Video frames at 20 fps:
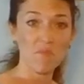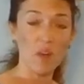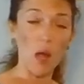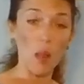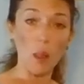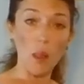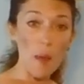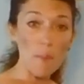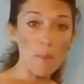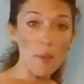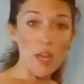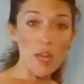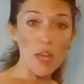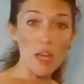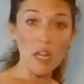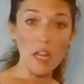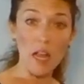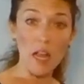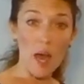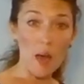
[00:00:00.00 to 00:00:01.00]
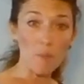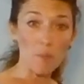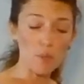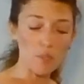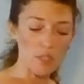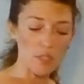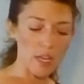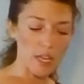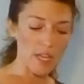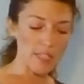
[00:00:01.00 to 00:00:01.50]
a lemon, an apple
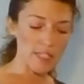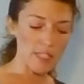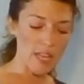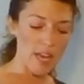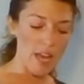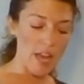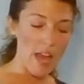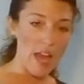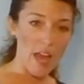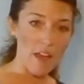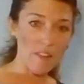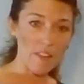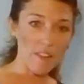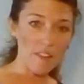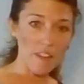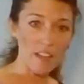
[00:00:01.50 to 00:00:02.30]
slice, and then